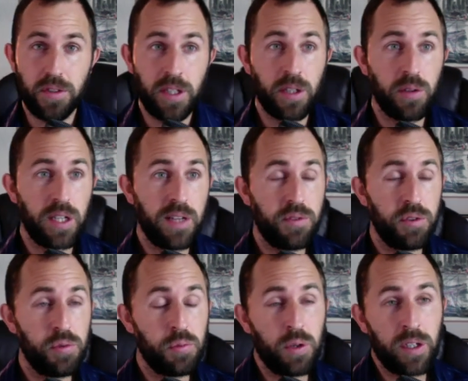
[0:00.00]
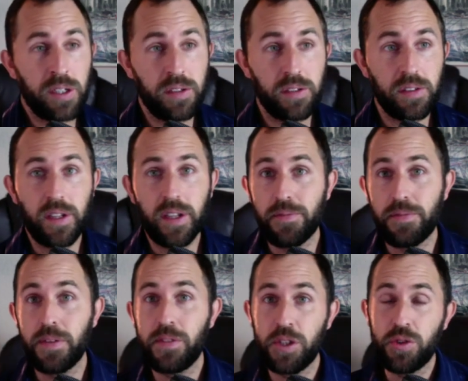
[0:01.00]
you know, if you run
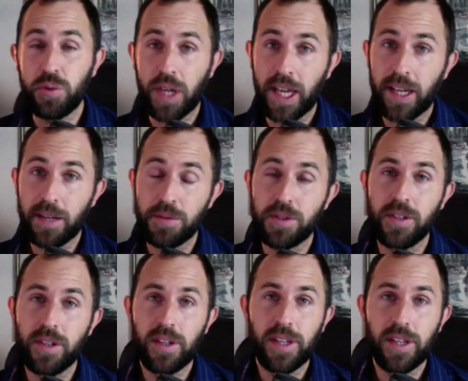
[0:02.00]
52 camps